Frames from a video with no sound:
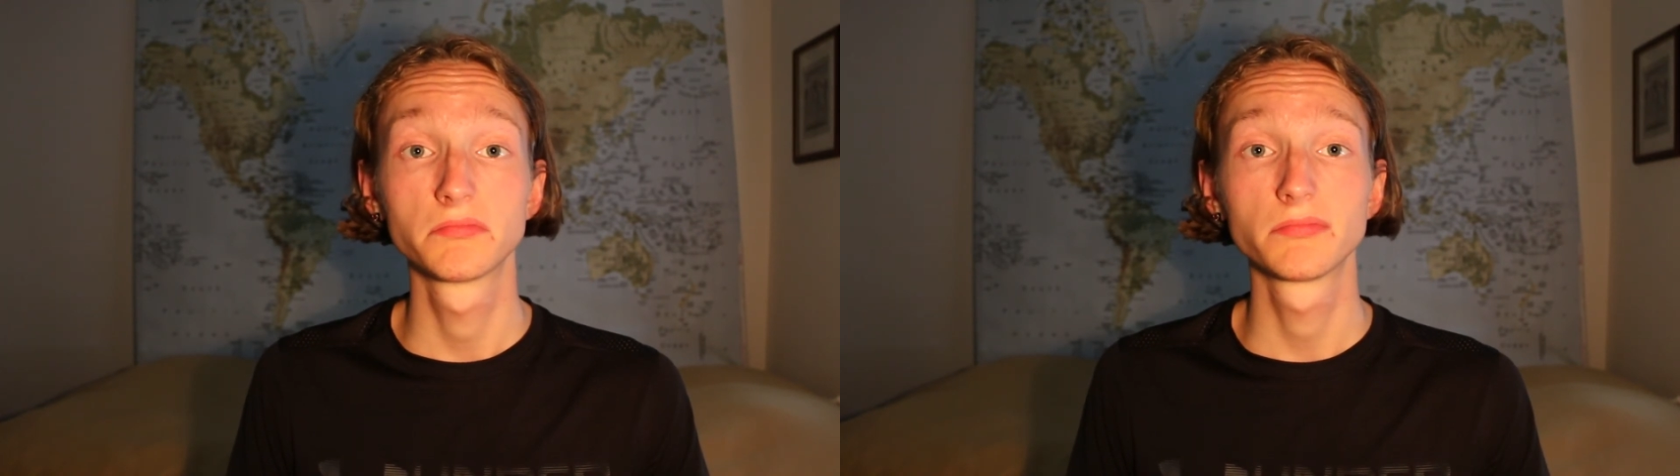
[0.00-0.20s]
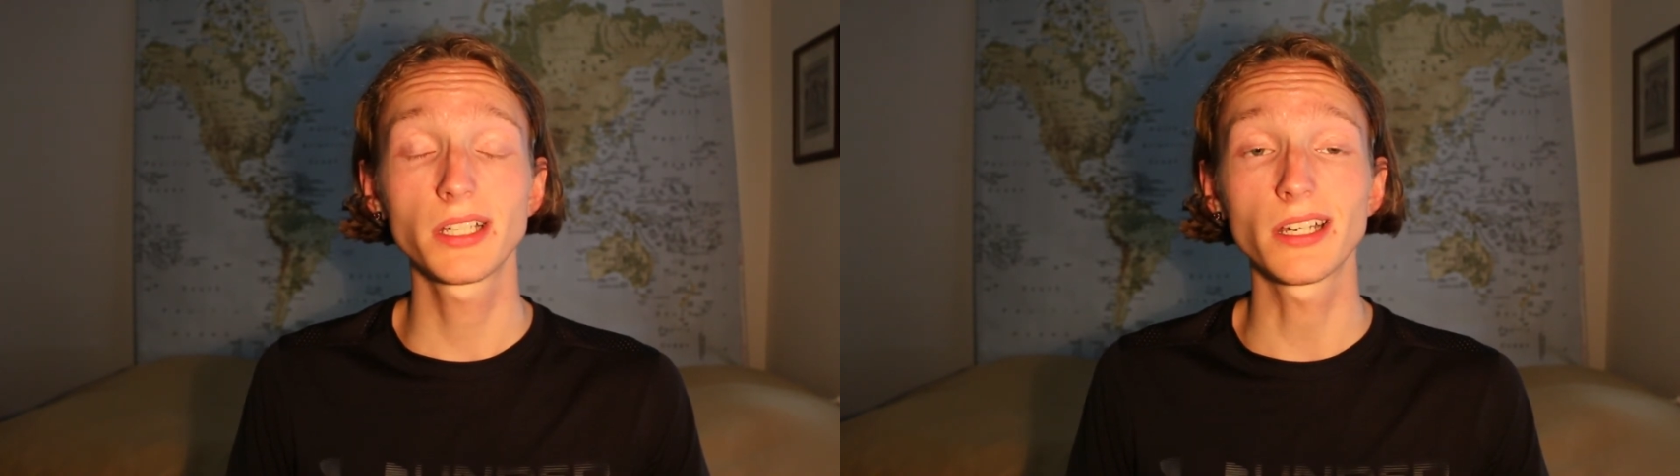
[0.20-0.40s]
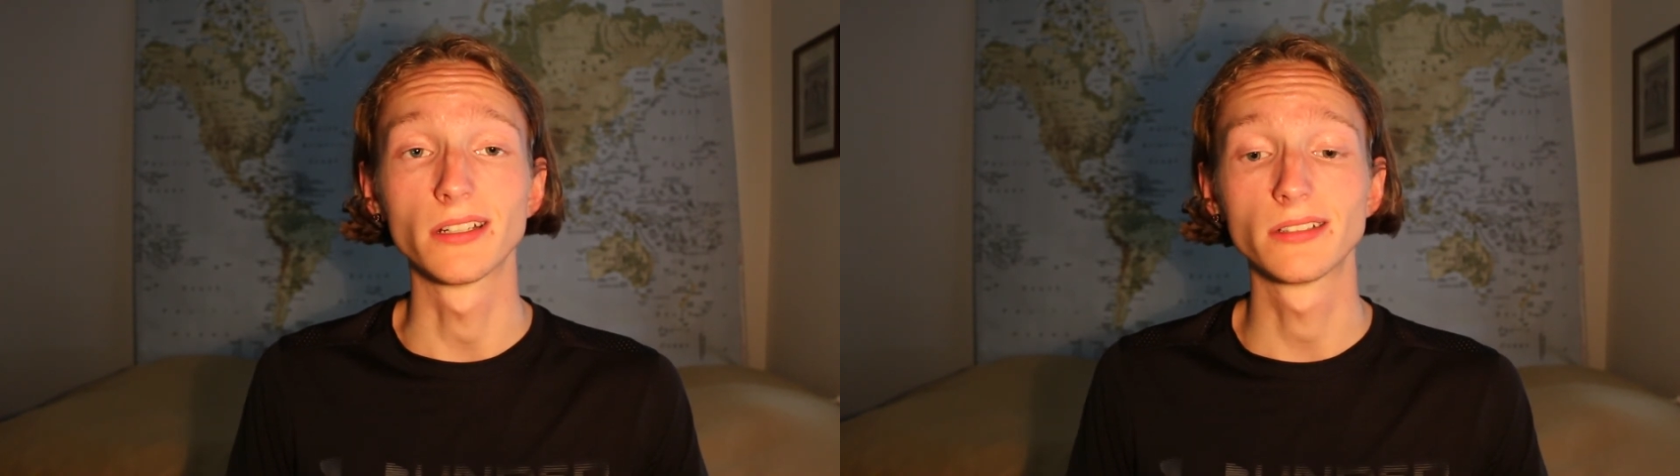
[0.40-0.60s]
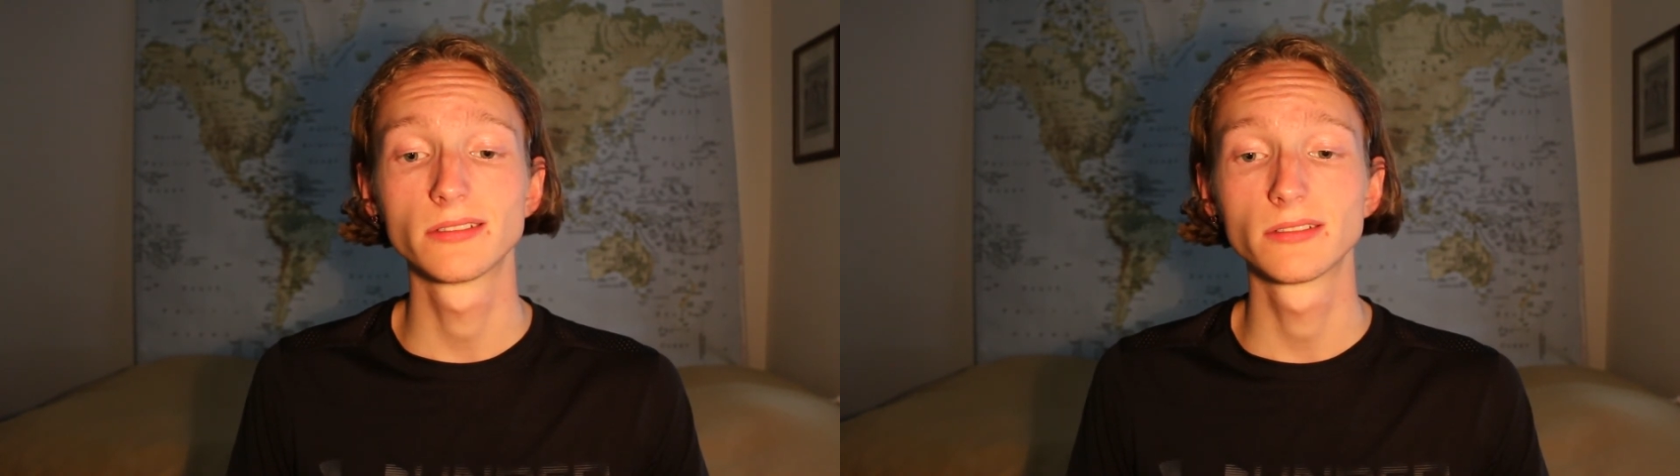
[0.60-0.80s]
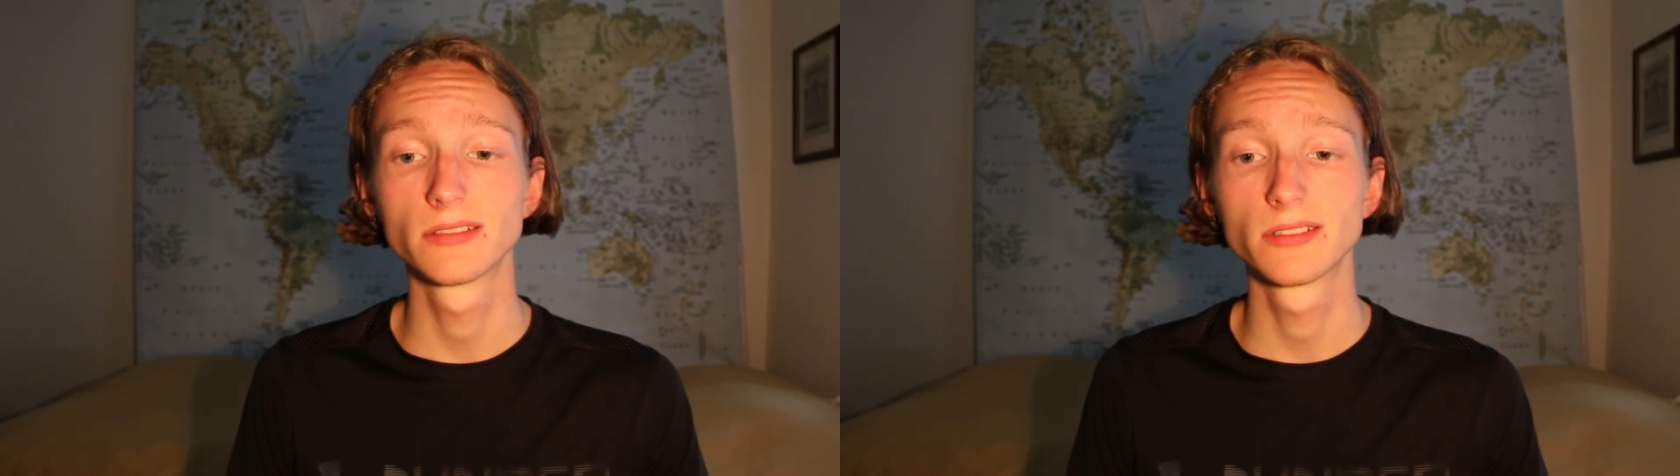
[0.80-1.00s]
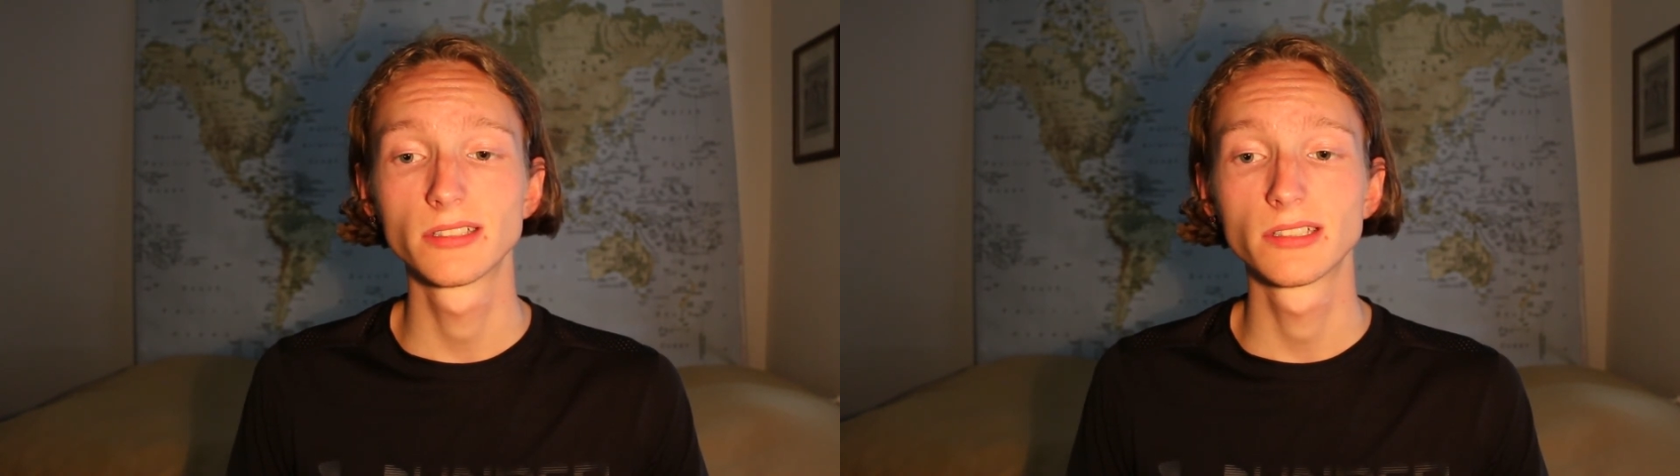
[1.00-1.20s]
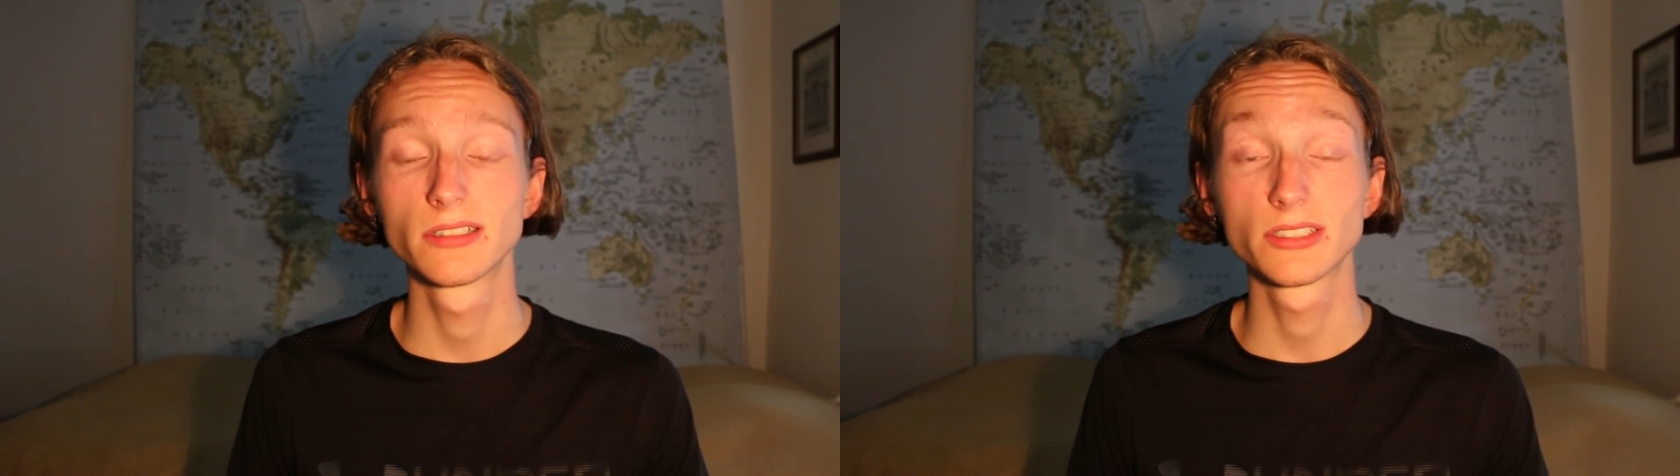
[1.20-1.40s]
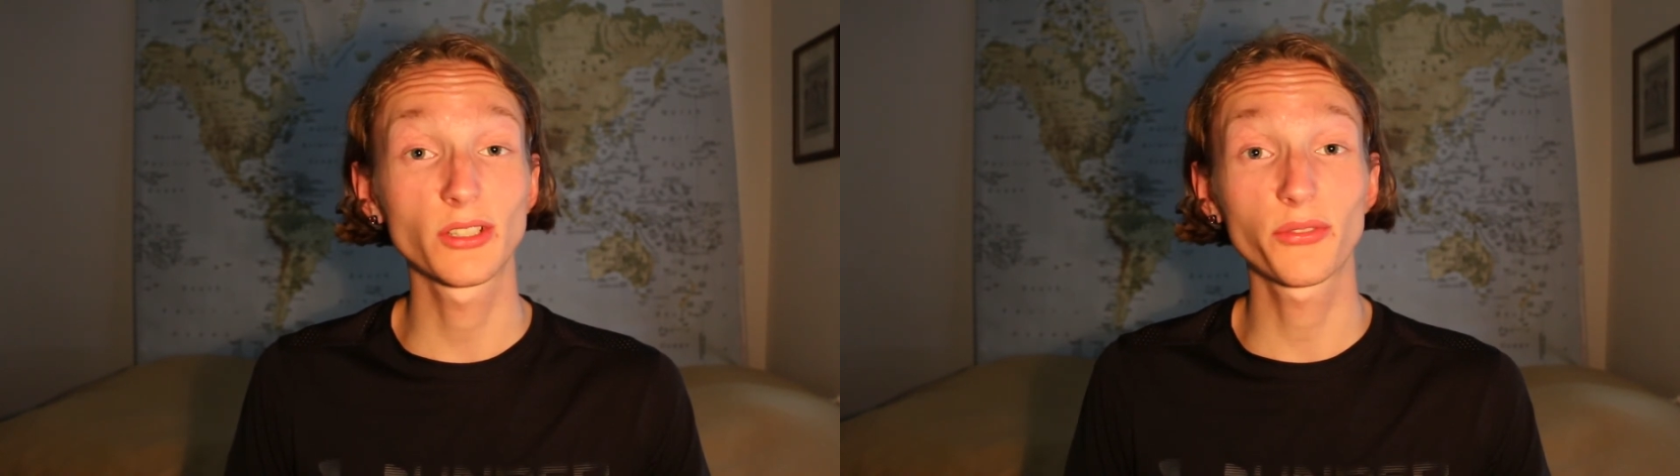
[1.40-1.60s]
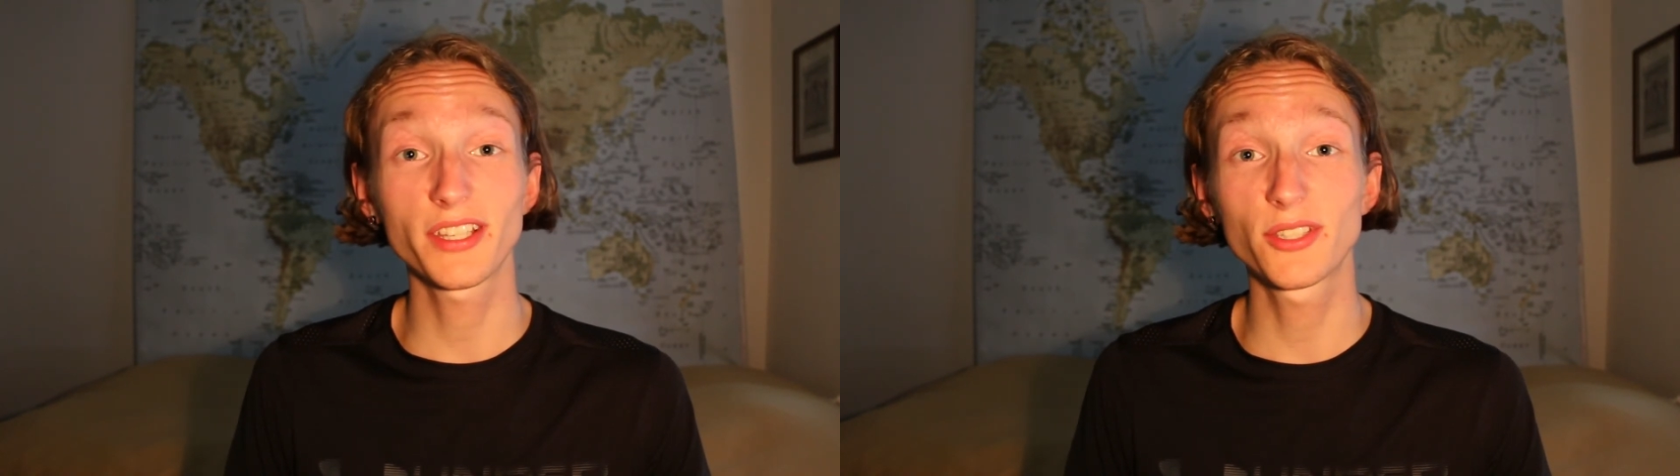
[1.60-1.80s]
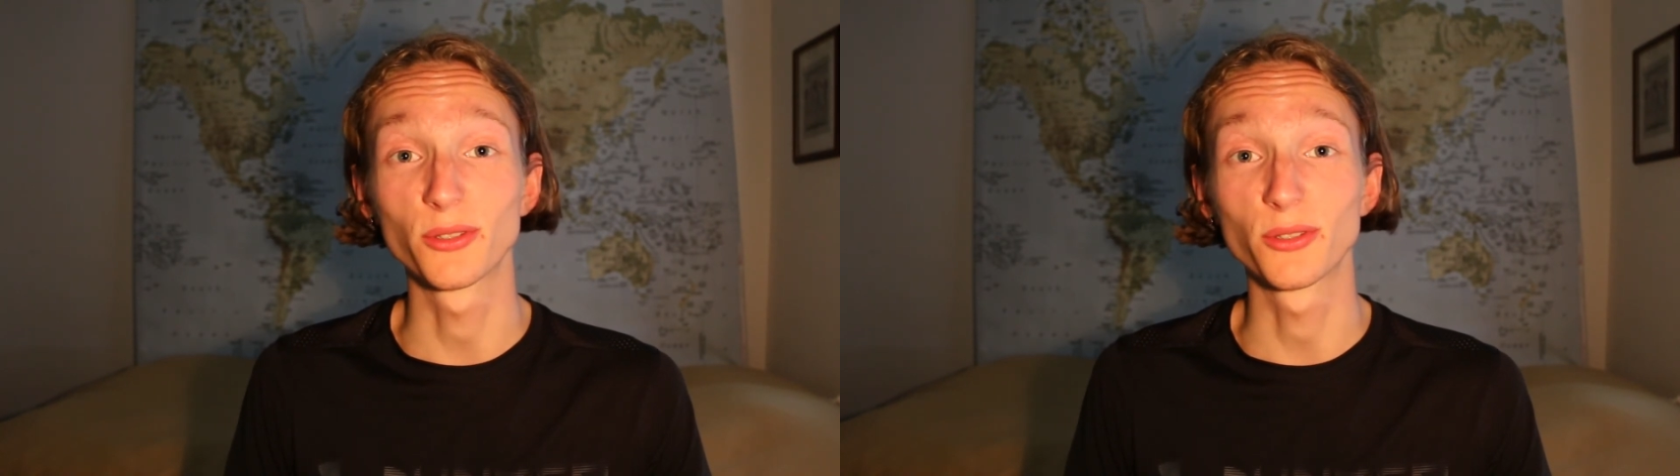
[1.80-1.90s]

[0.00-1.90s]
Yeah. So thank